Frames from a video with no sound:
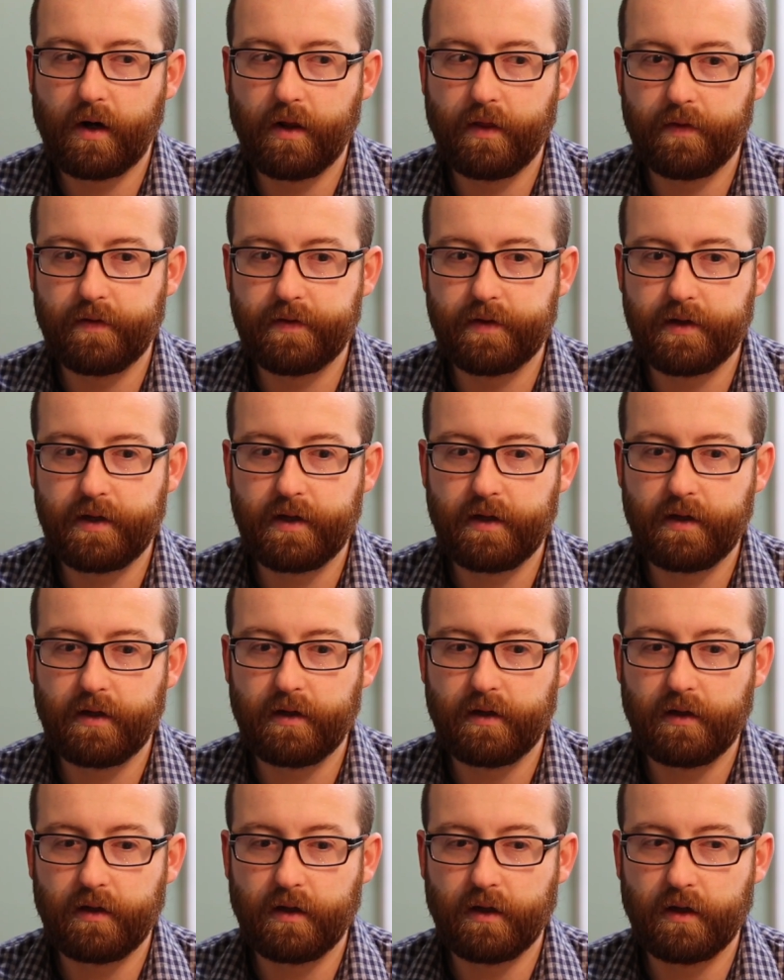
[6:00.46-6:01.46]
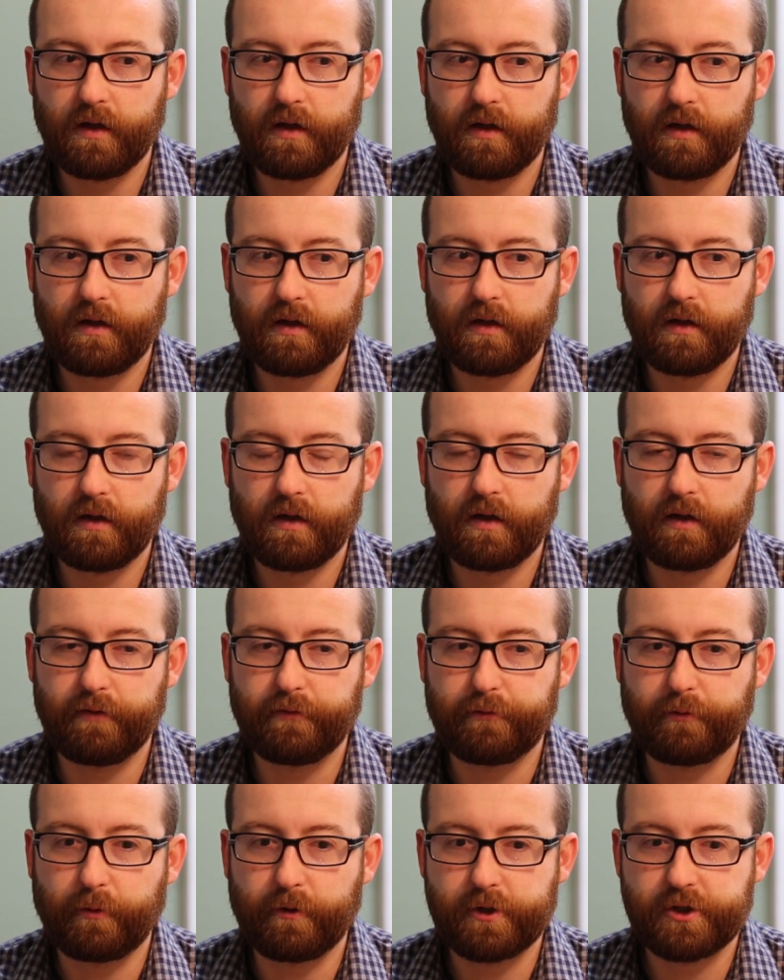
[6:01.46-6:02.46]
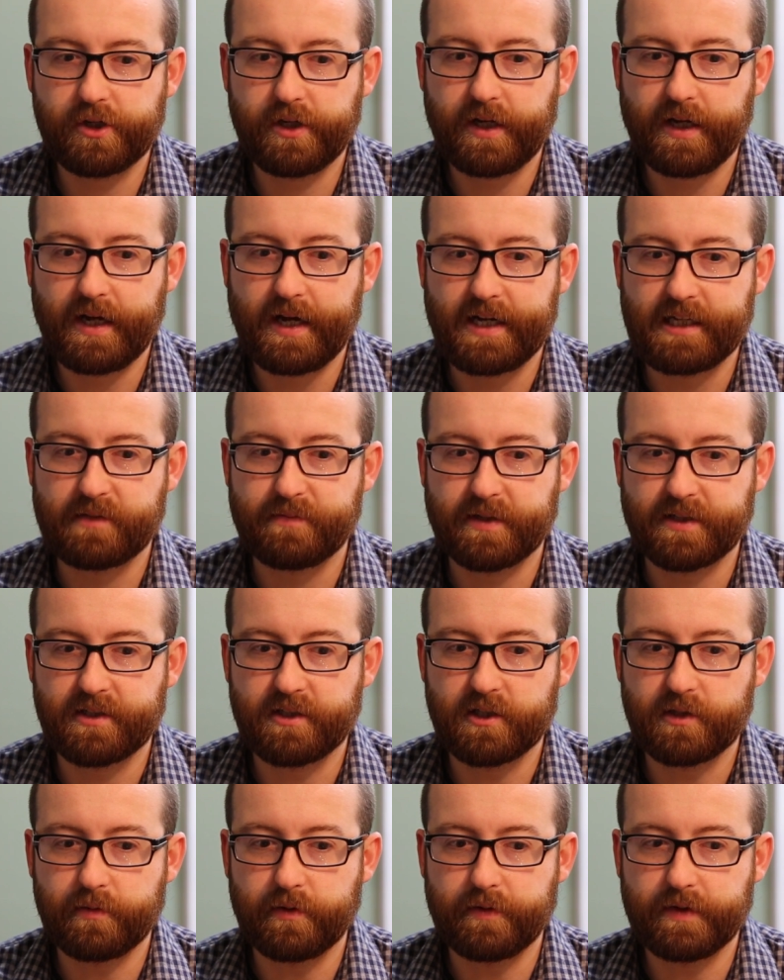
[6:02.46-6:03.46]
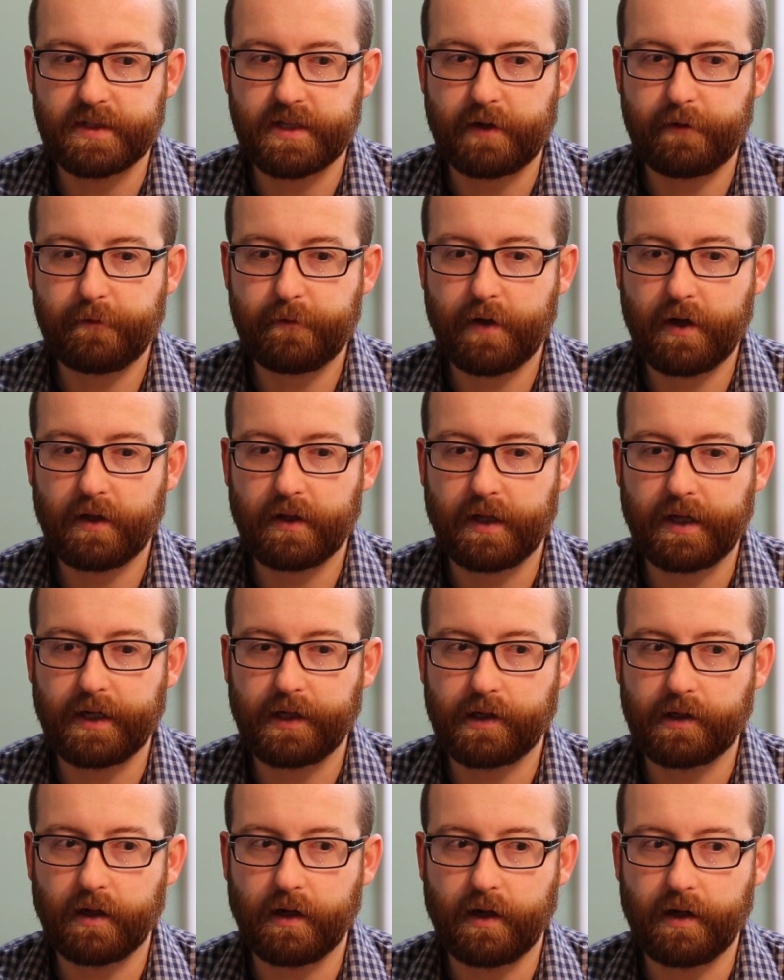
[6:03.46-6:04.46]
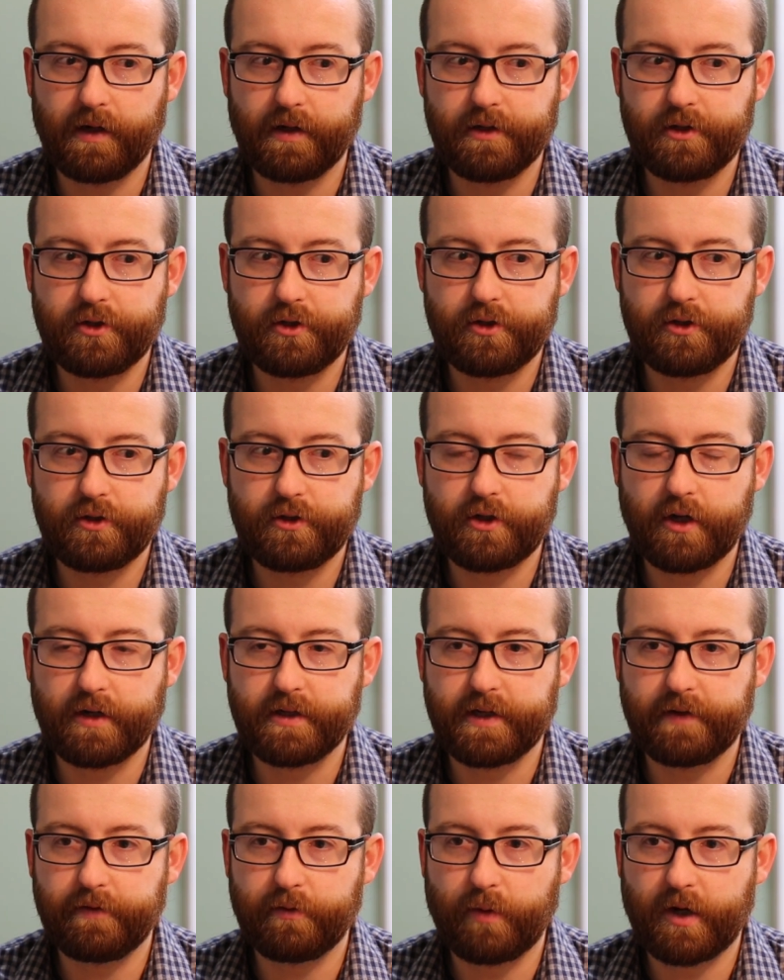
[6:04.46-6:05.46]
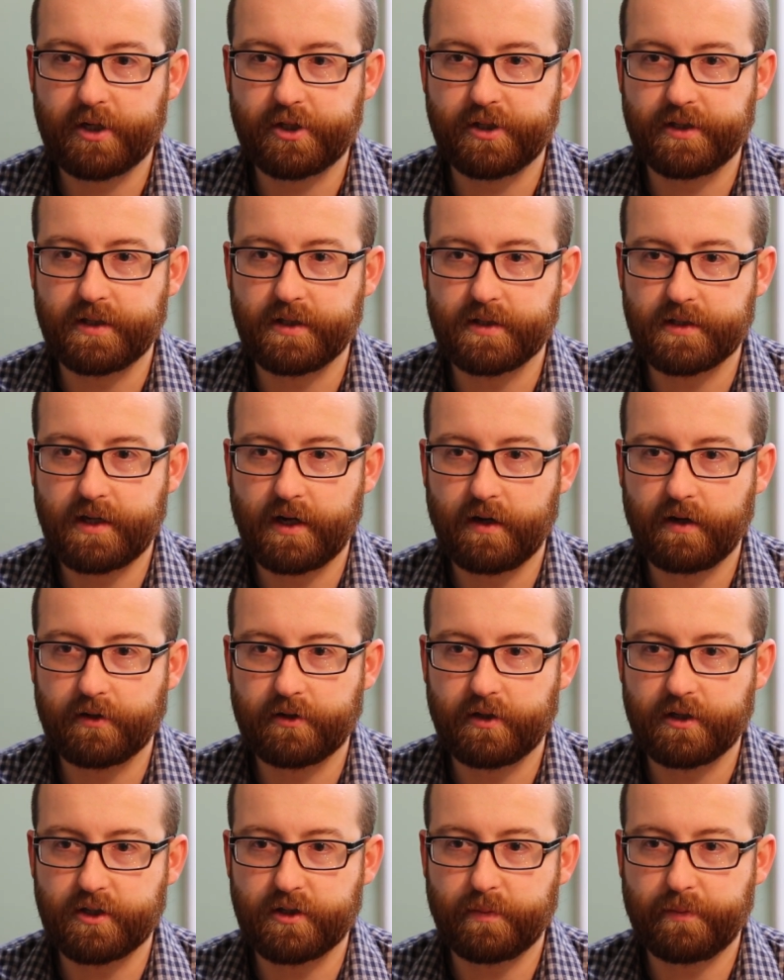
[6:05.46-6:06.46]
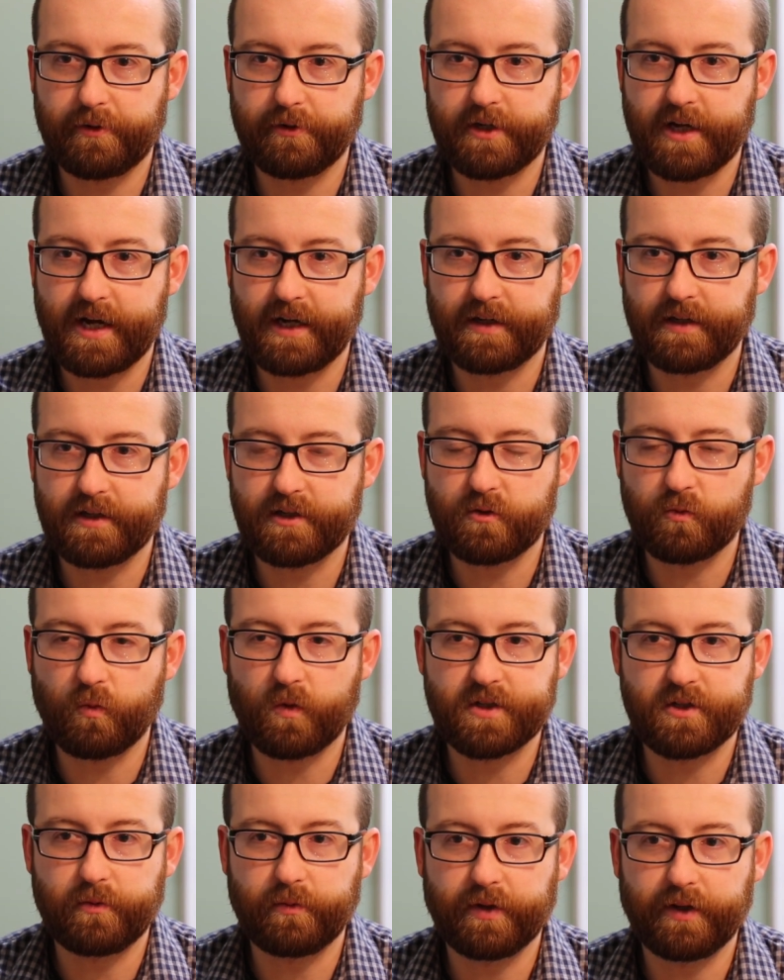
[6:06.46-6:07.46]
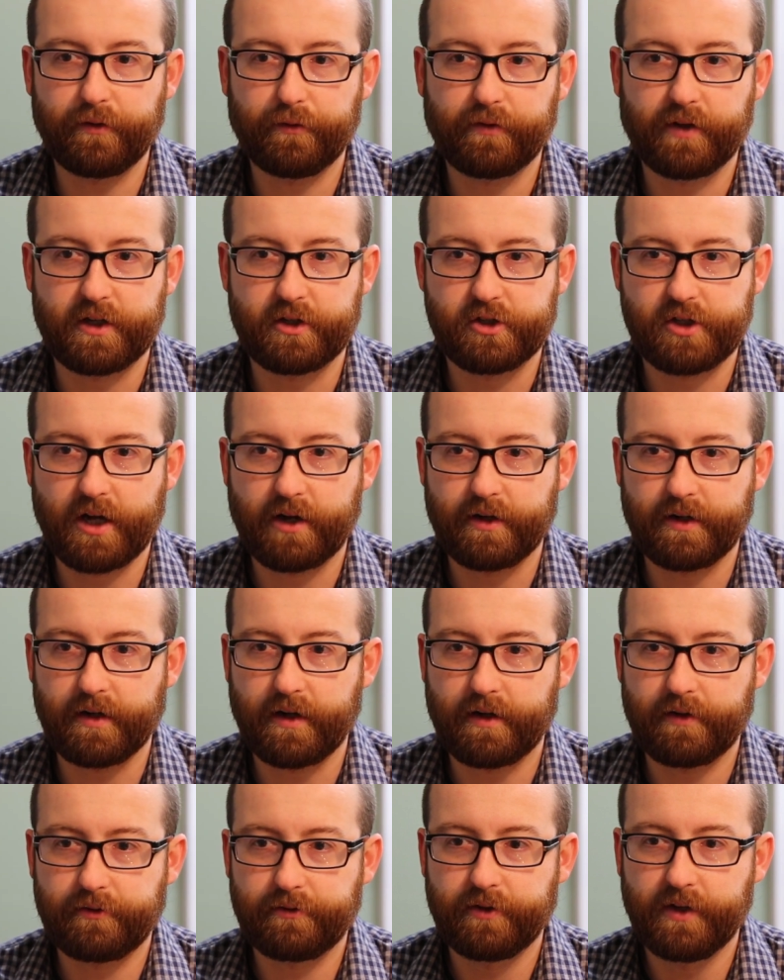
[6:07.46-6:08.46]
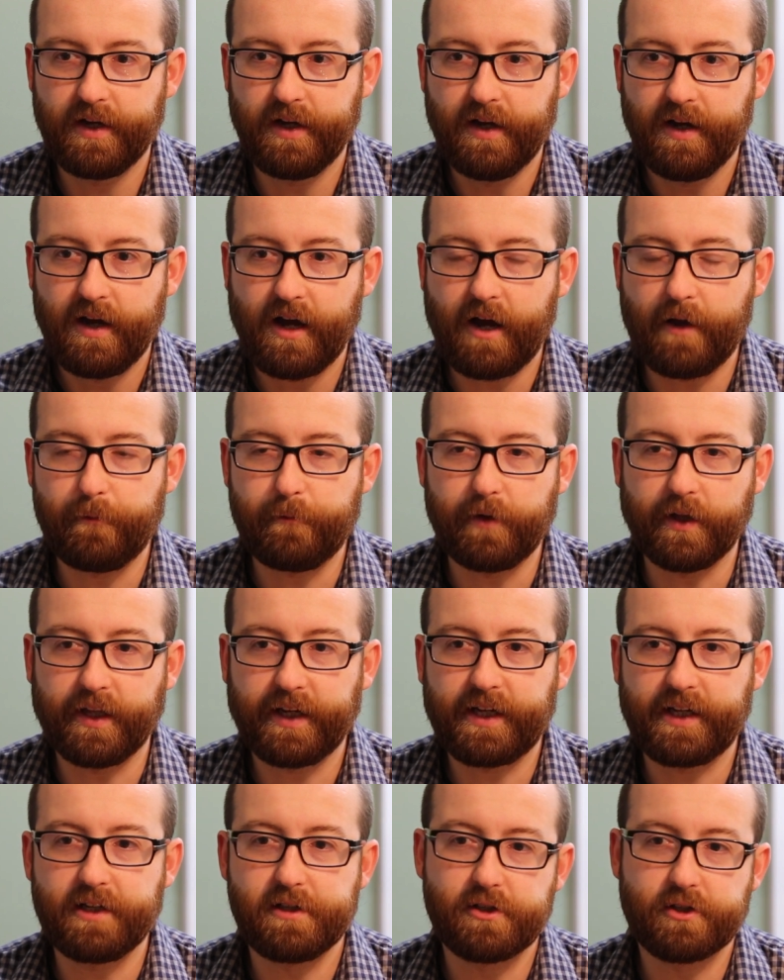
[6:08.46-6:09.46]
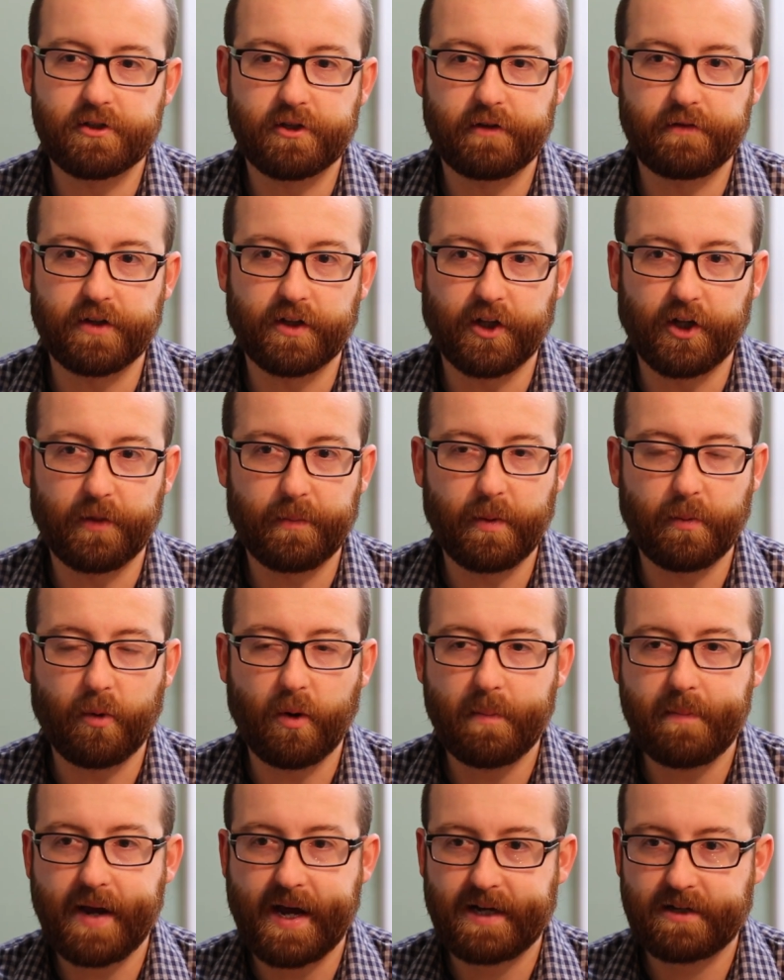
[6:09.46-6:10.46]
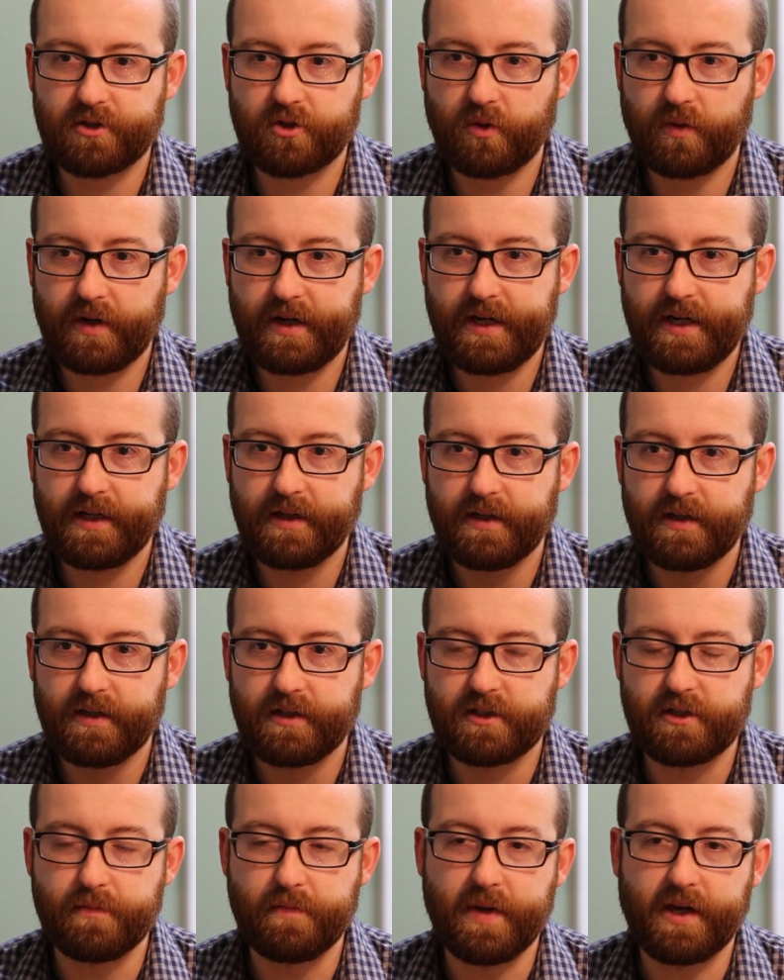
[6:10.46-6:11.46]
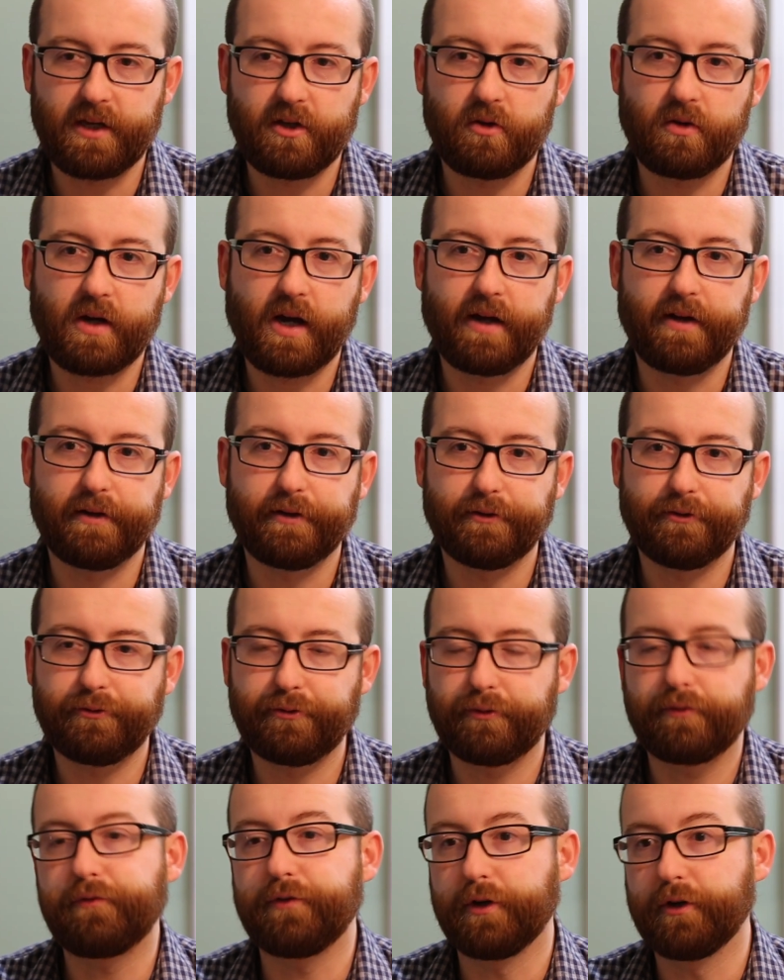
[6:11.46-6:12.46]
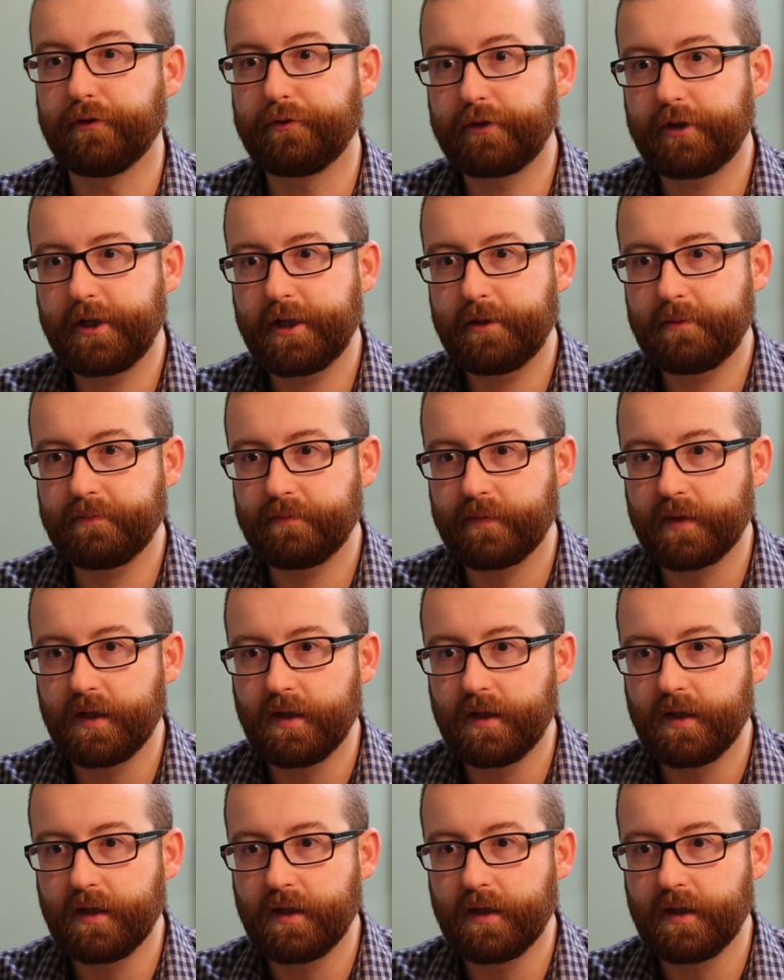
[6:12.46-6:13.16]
of the unfortunate aspects of this movie is I felt like John David Washington's character as the protagonist wasn't really fleshed out enough. I feel like he deserved a little bit more backstory to make you kind of feel for him